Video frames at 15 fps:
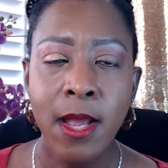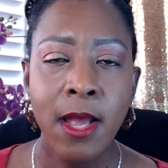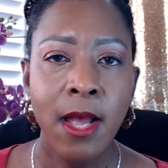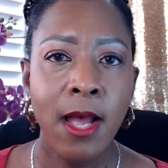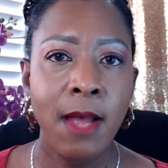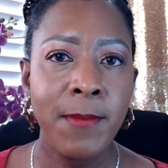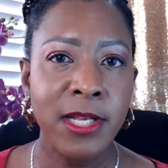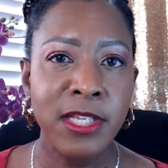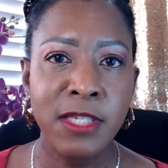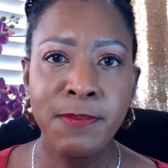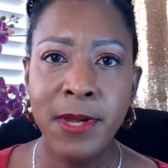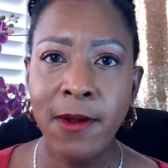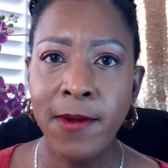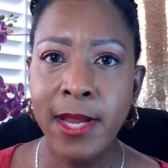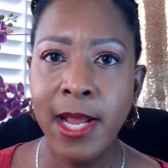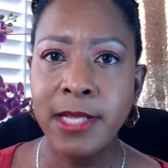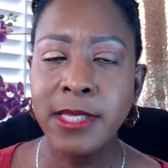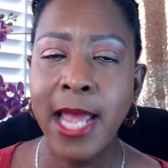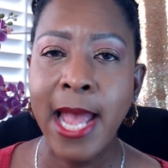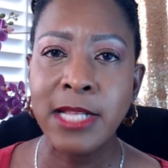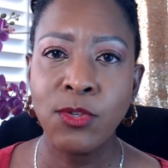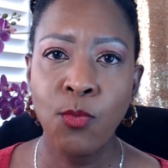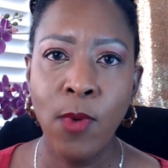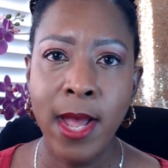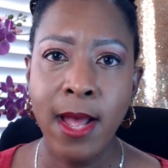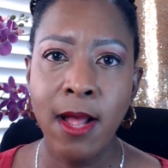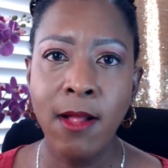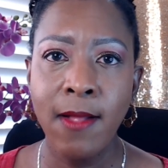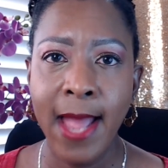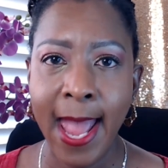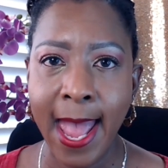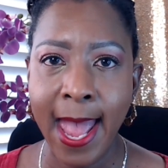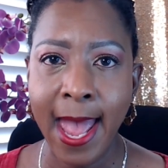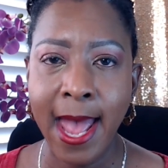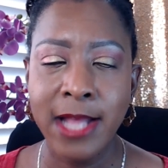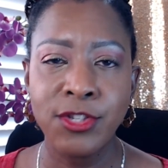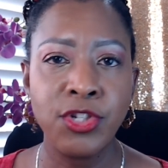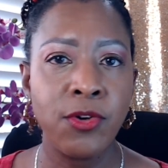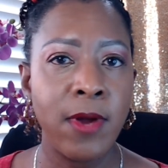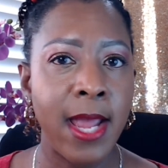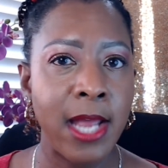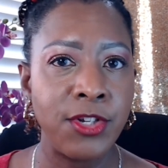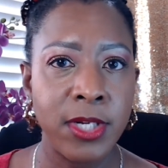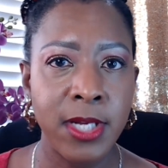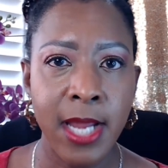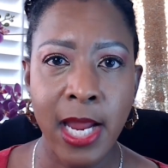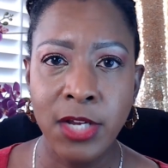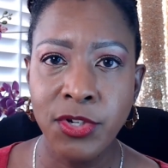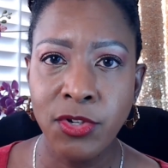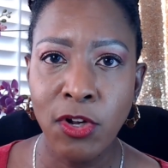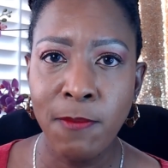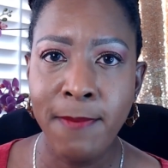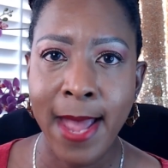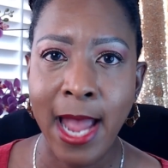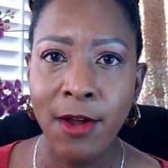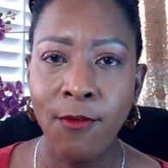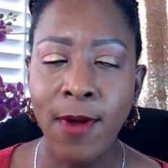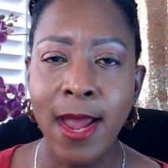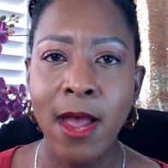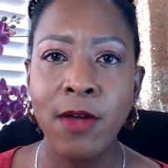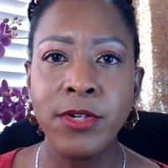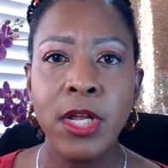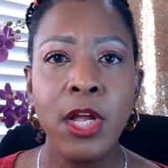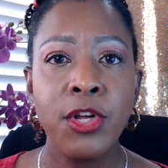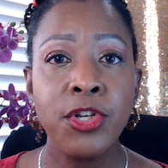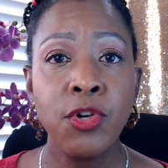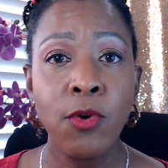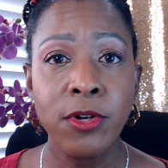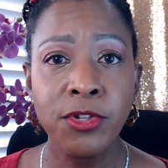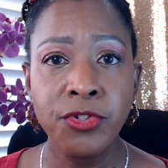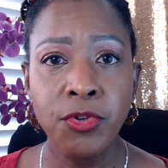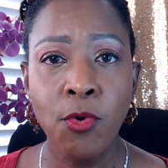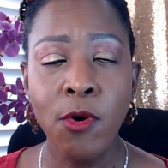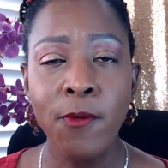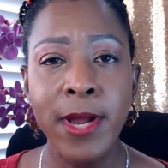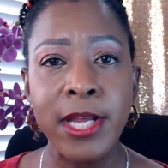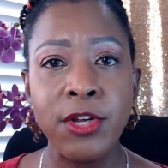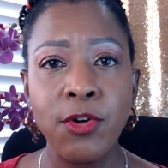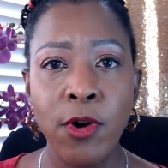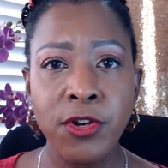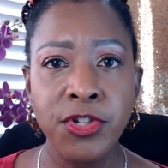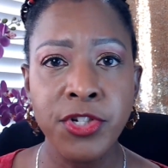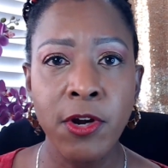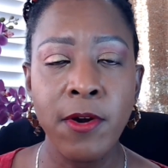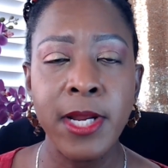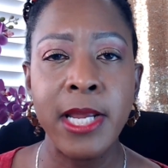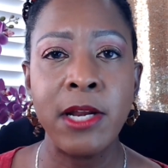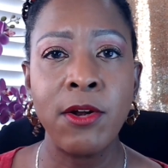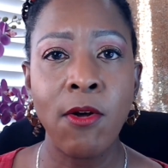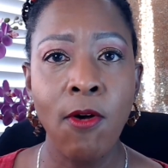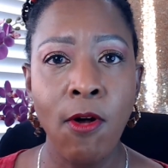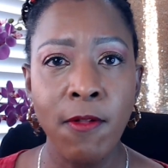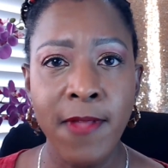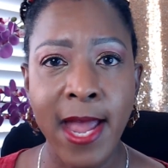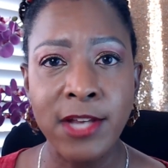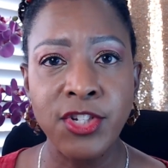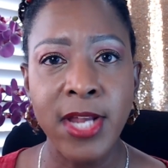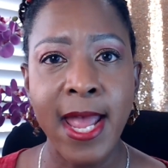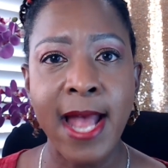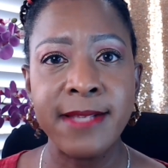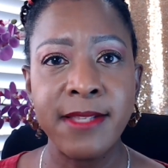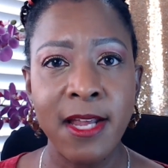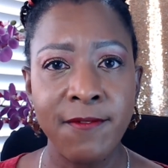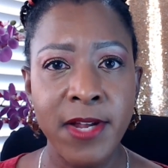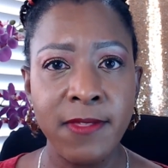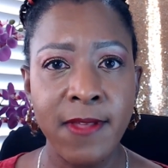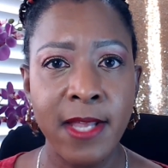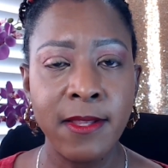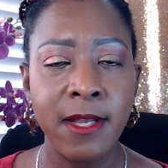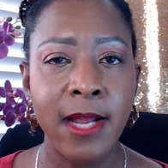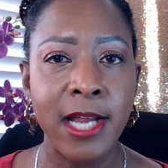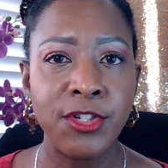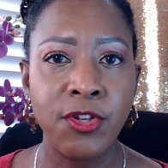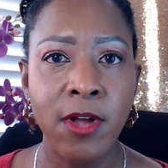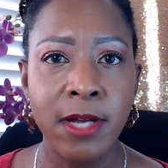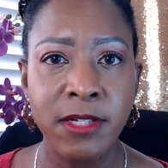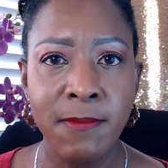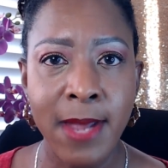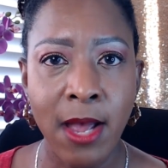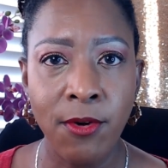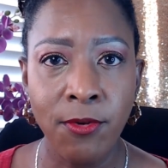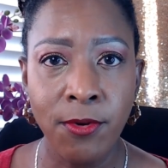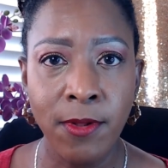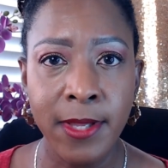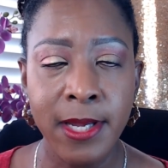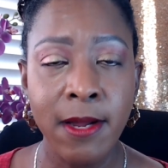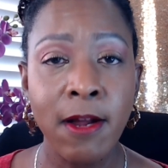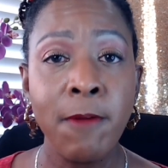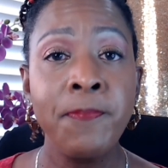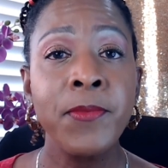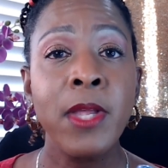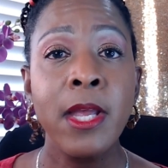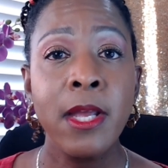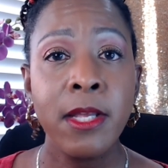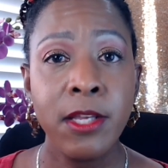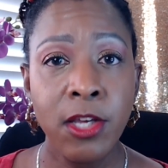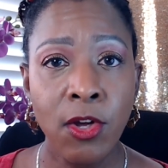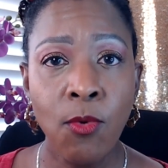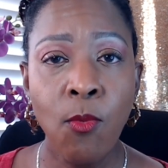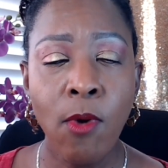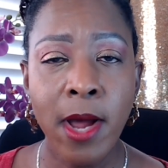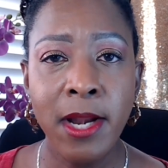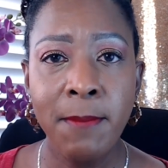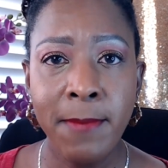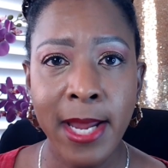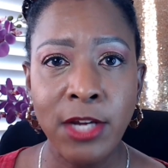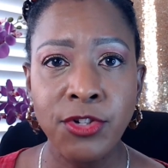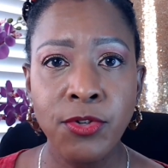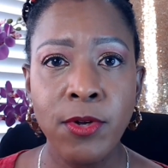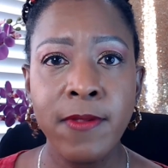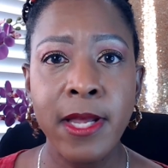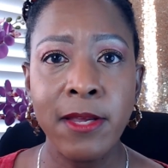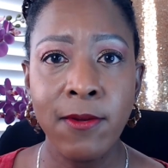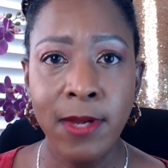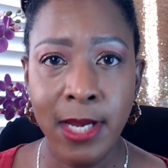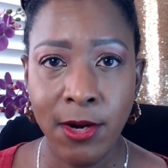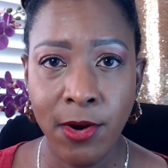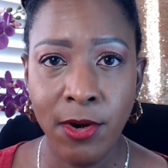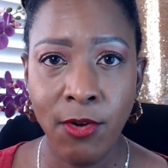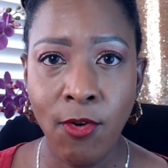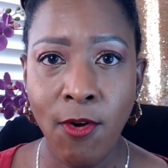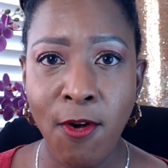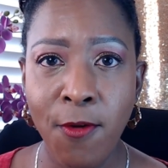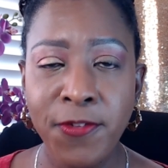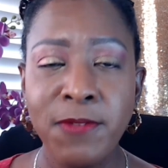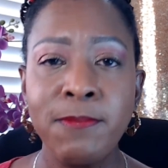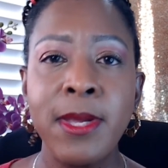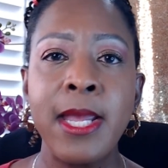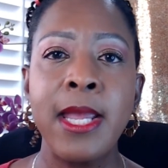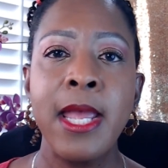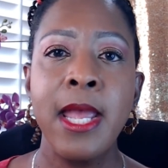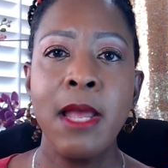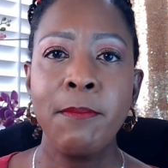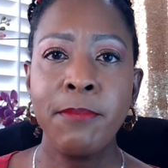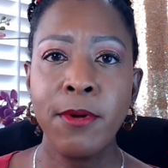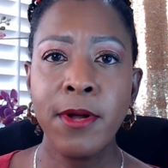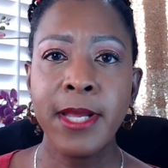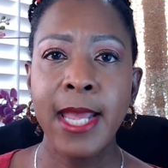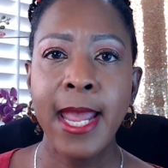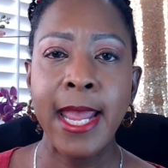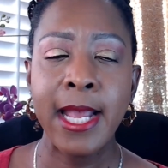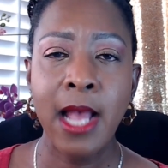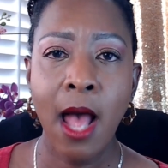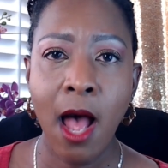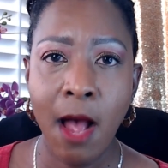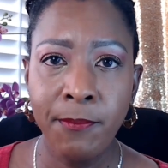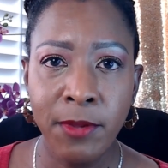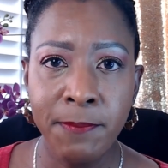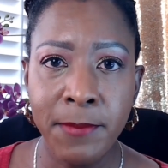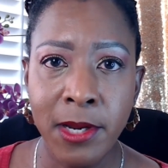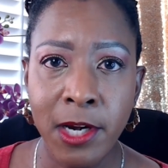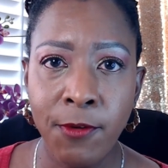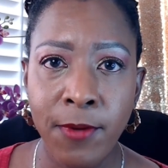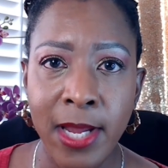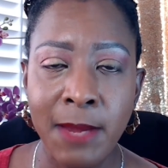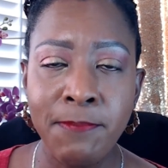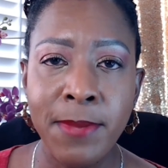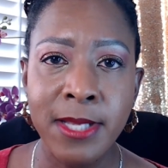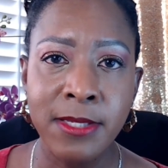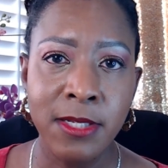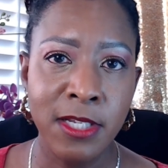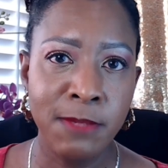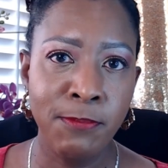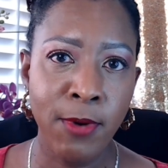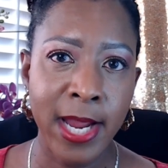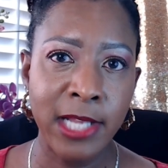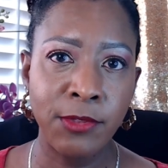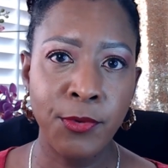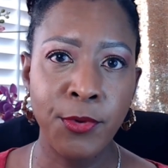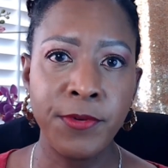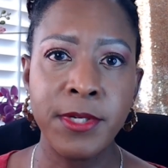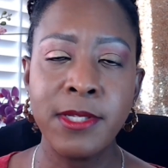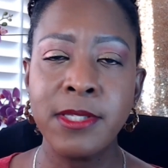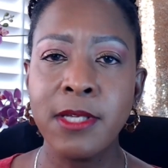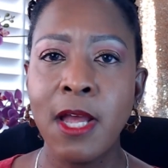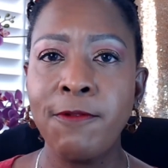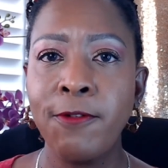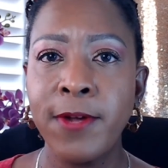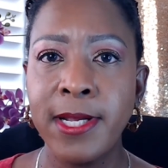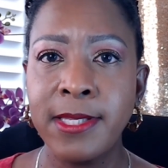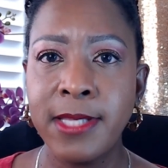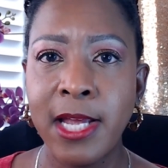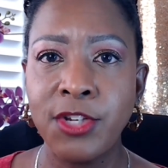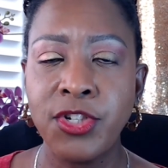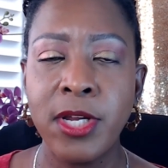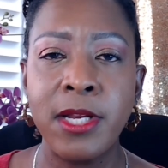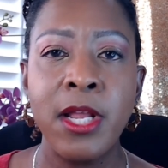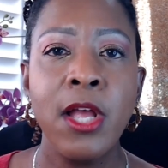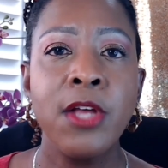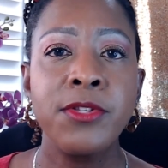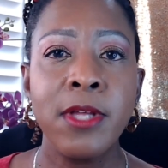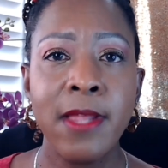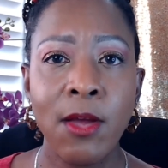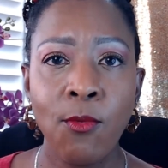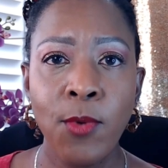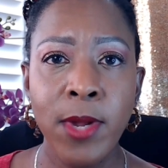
experience, as well as your educational background, your story, your journey, and all that jazz, everything that I talked about earlier. You want to make sure that you get on a call with me, book a complimentary business breakthrough discovery session so that